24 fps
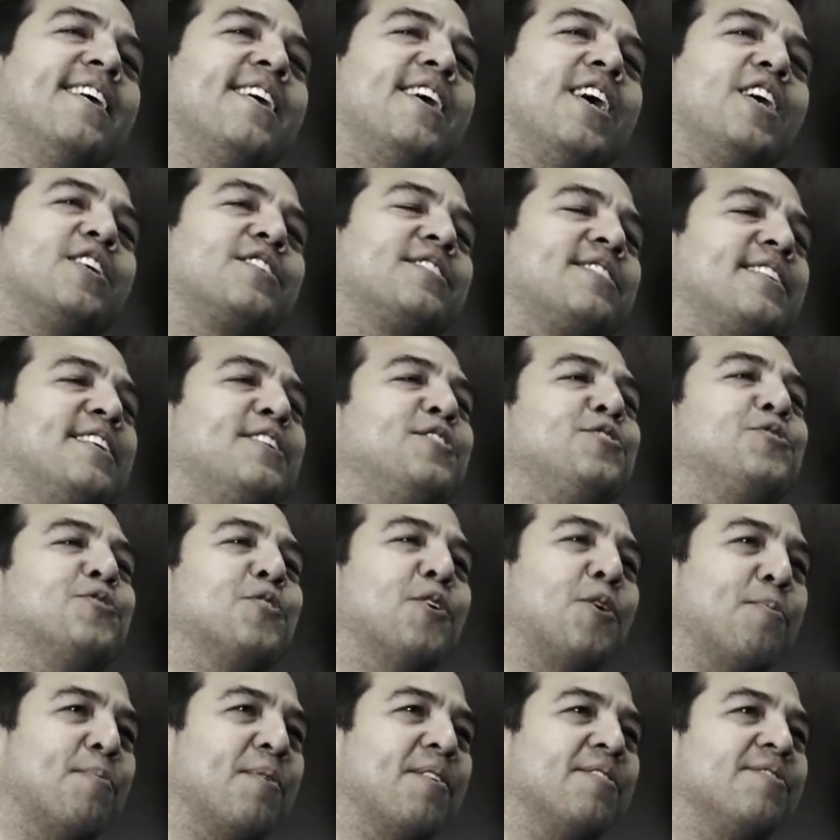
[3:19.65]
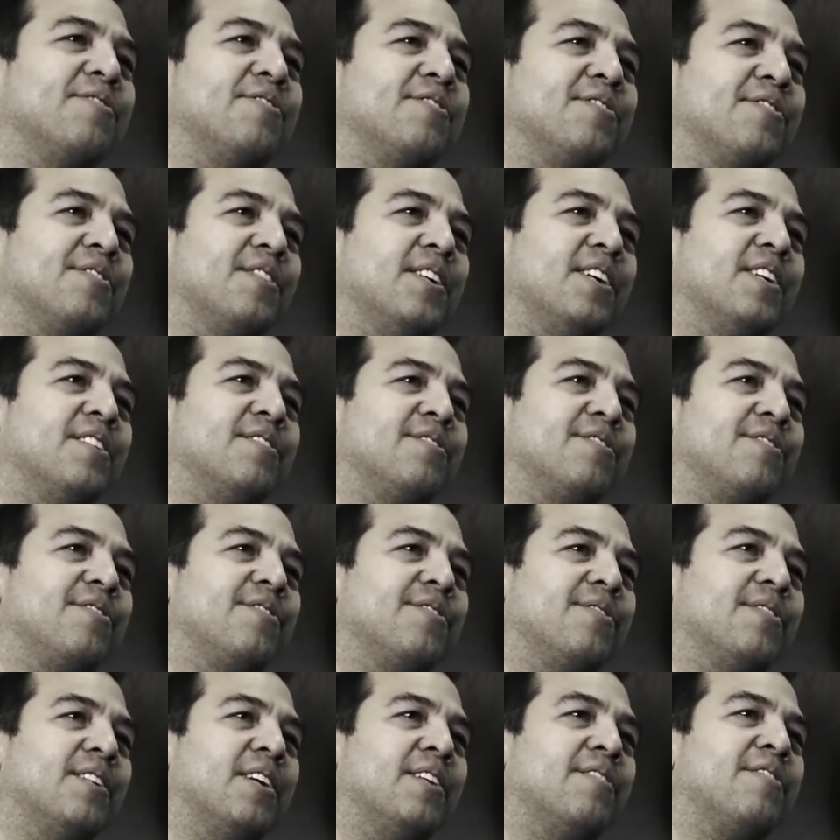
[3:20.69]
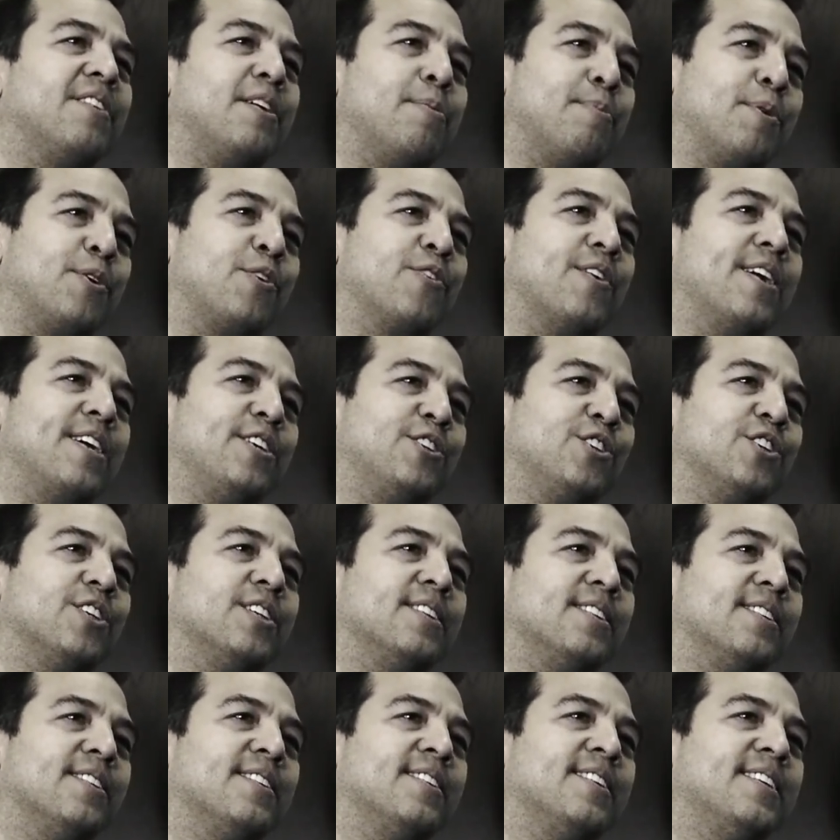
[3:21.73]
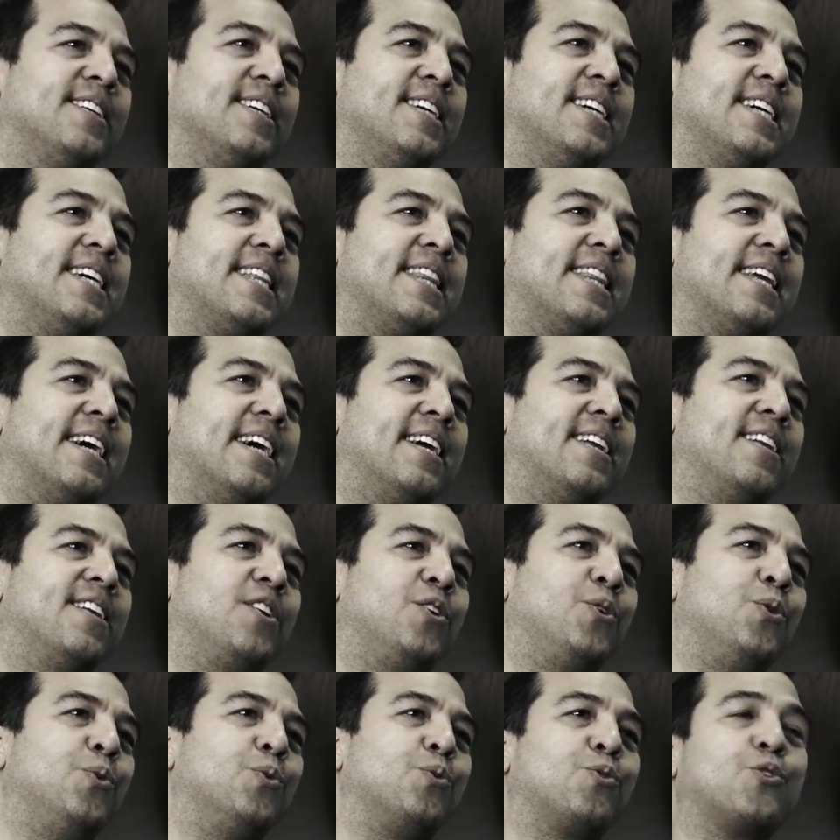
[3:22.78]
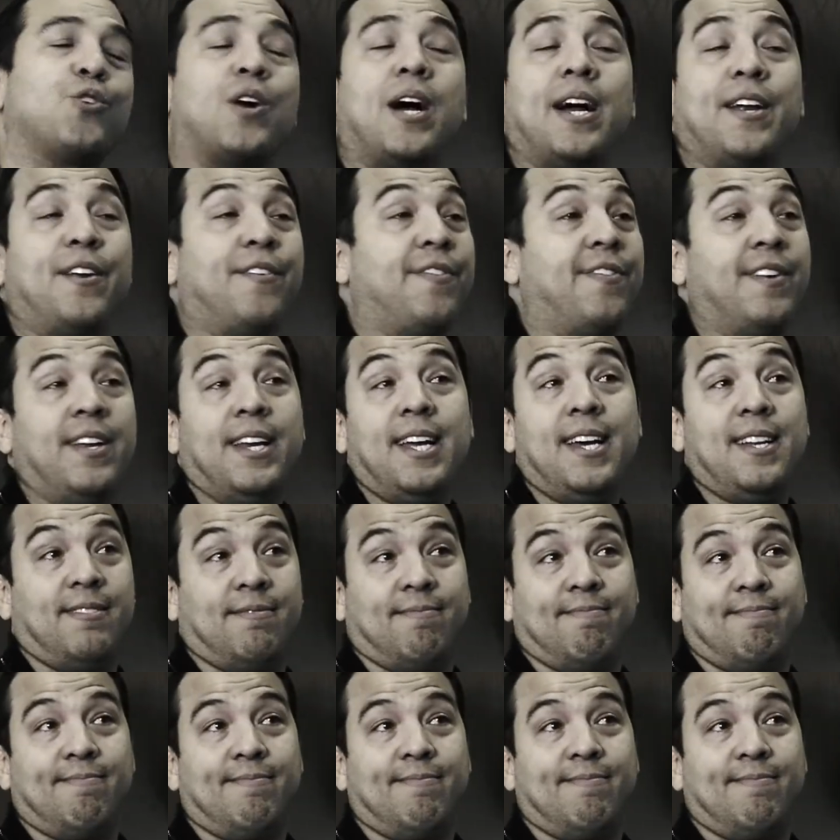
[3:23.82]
a syndrome of, of, of immigration that you try to fit in.